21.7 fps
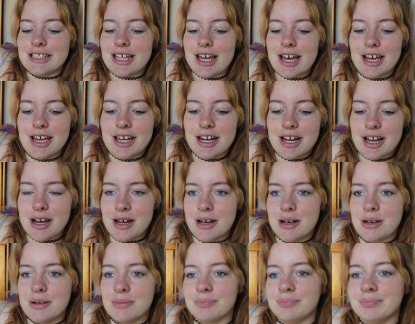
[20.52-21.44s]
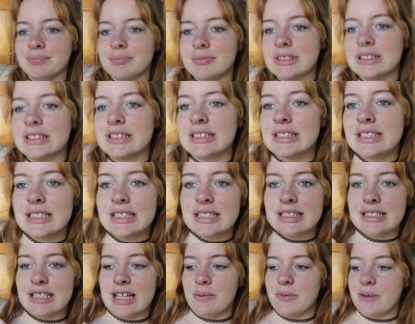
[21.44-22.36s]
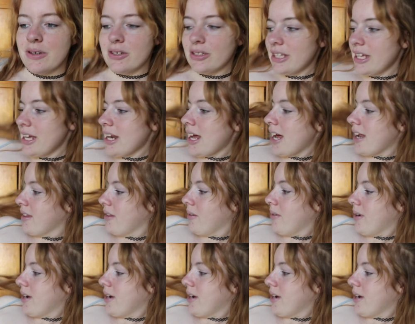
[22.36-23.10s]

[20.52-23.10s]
that. Um, glad we got that out of the